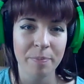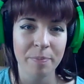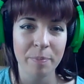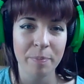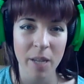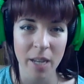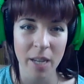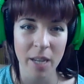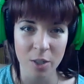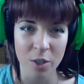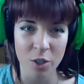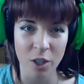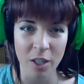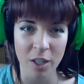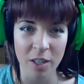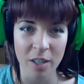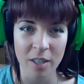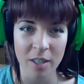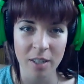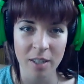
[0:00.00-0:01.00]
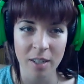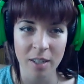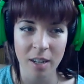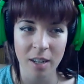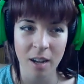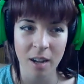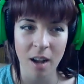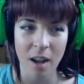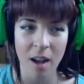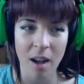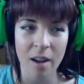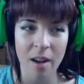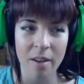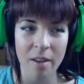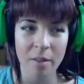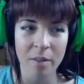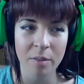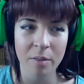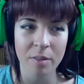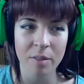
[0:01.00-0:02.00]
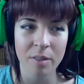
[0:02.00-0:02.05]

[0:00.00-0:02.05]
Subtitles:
picture of